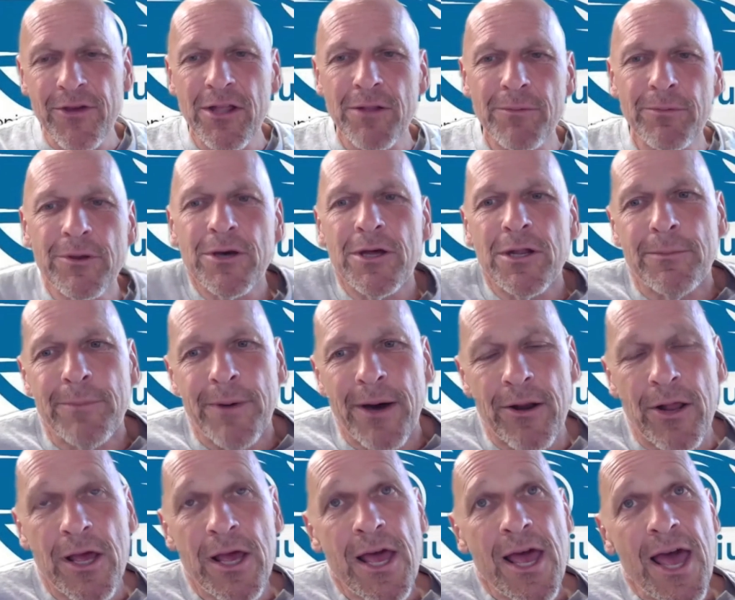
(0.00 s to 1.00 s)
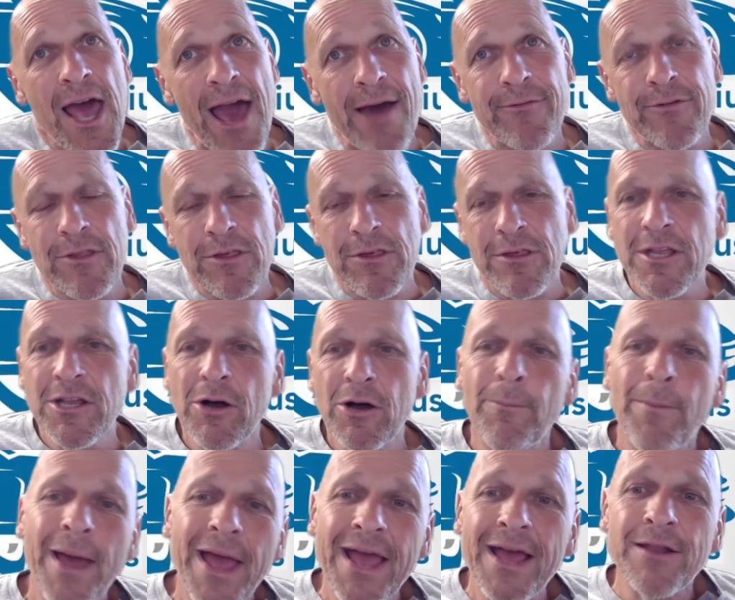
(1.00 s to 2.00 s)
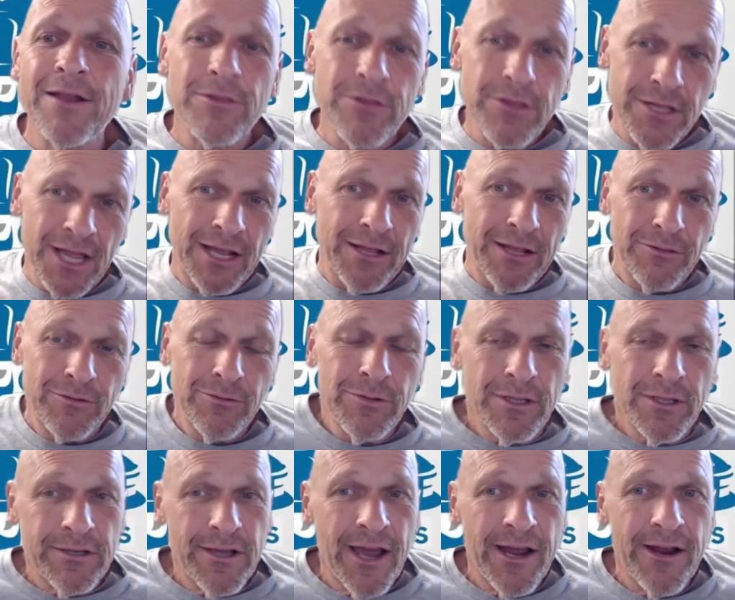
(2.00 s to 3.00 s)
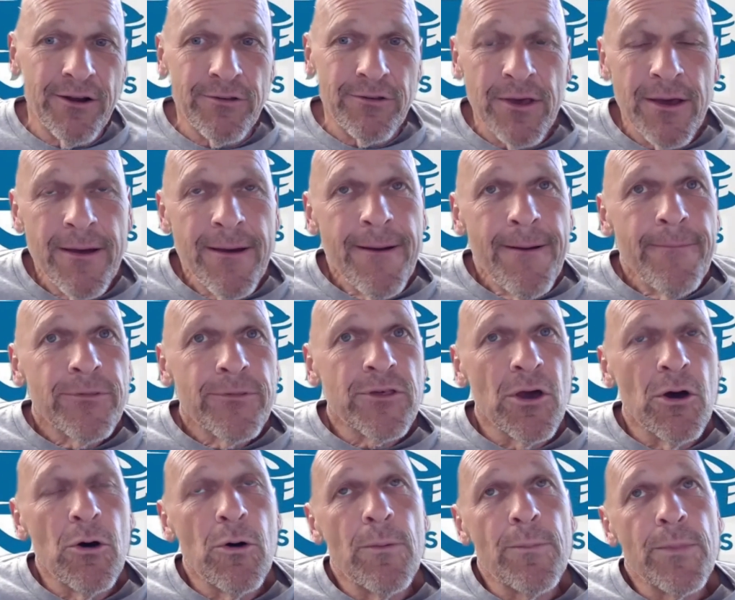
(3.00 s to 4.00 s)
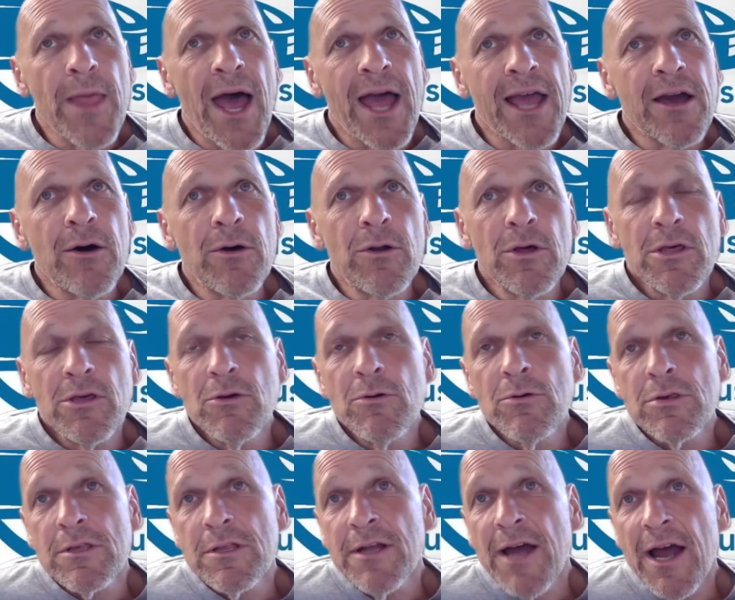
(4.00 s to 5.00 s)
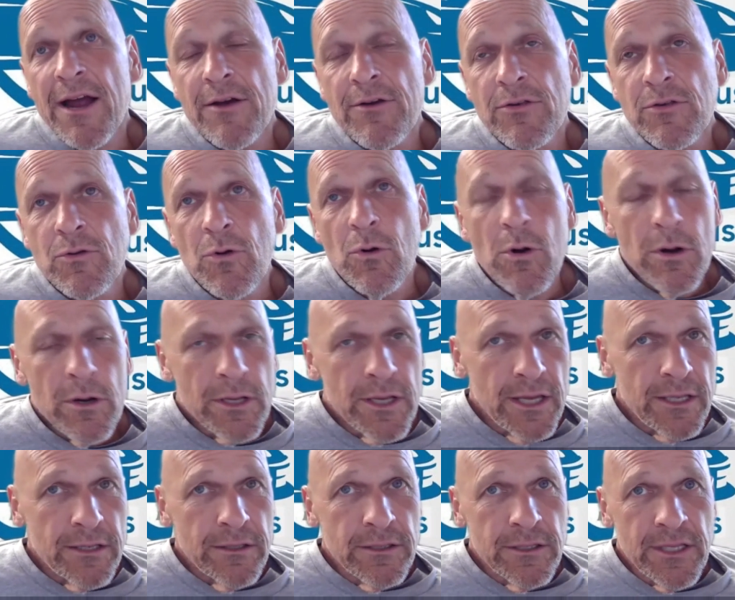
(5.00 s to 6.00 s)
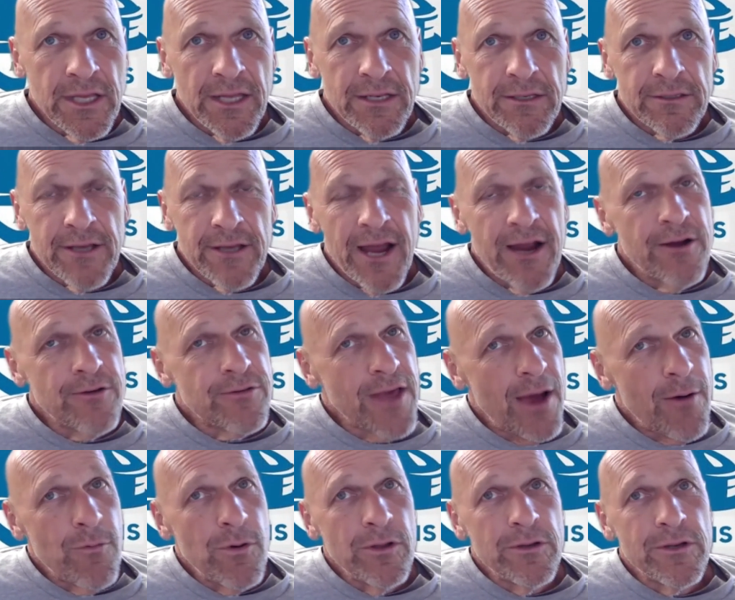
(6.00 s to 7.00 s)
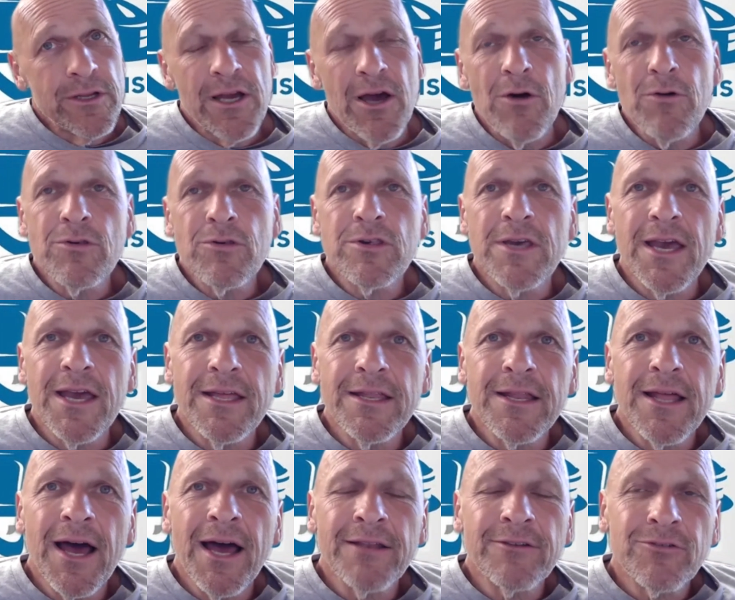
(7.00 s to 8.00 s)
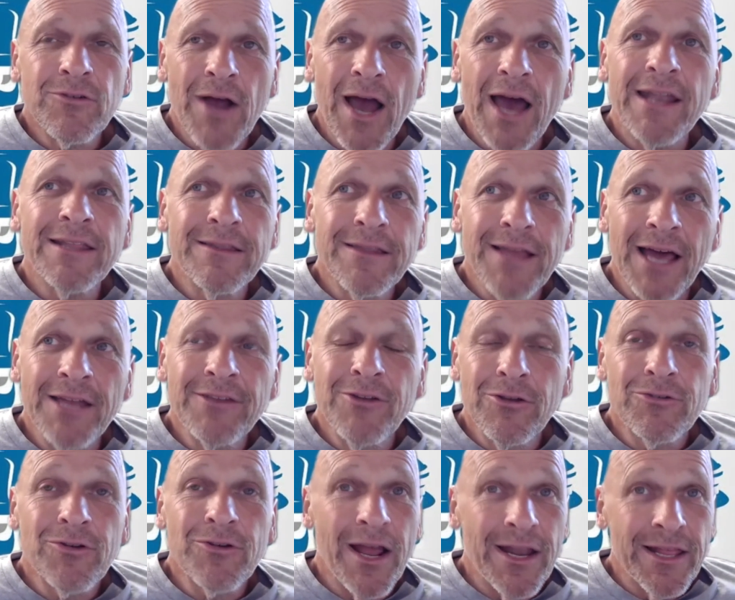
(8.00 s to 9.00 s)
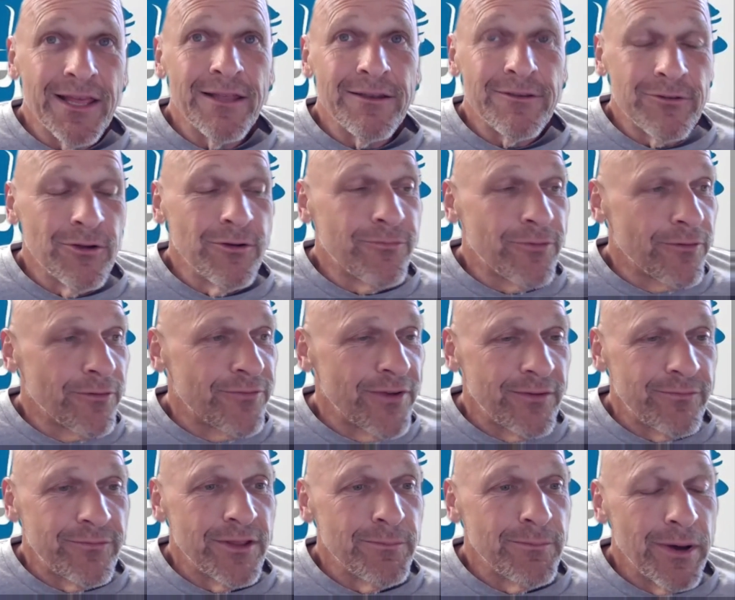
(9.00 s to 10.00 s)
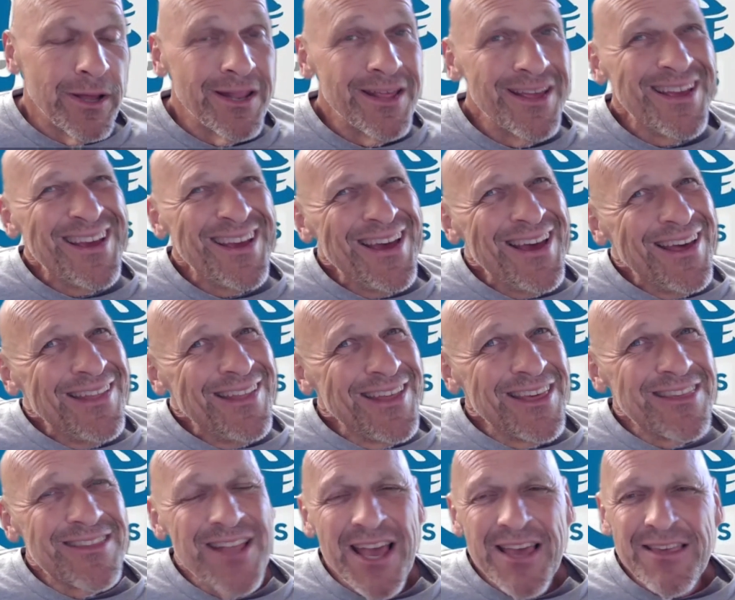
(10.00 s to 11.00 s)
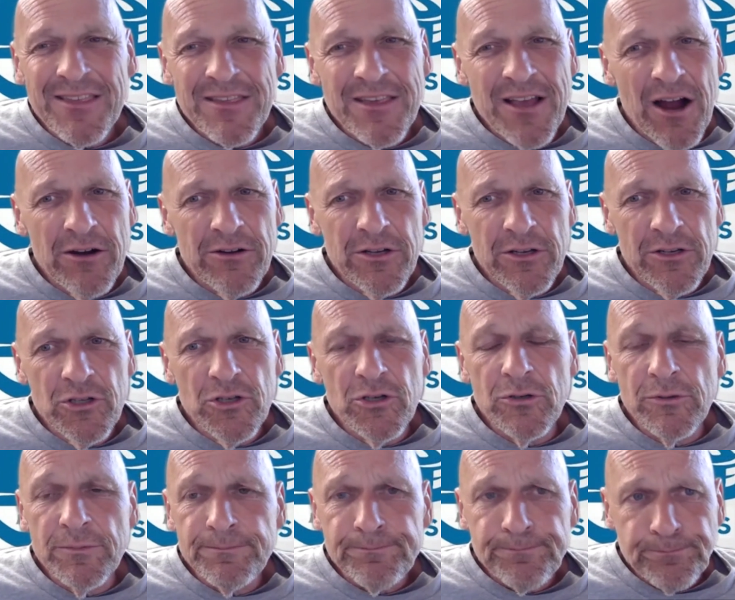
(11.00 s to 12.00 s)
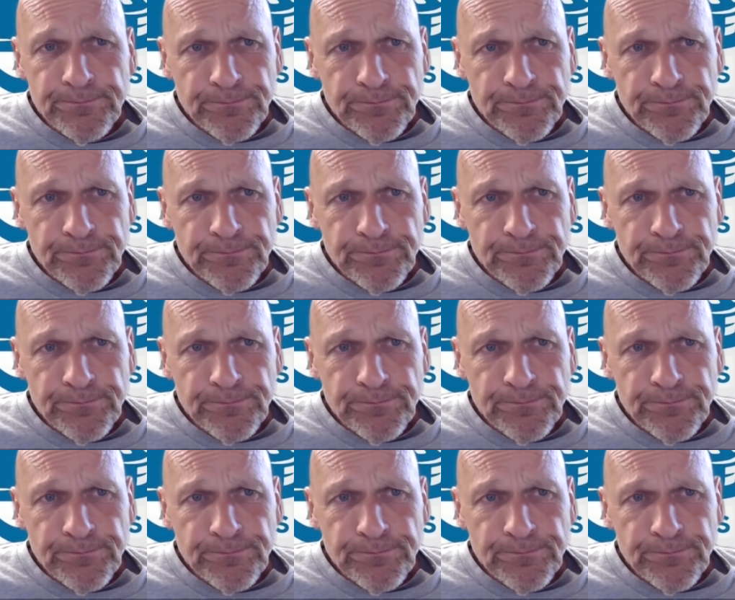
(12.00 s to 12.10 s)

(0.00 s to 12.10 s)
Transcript: feel good about having steel bands sticking through the tires. So I go to a used tire store, get tires. I will negotiate. I do try to get two for 50, but these days it's hard to do.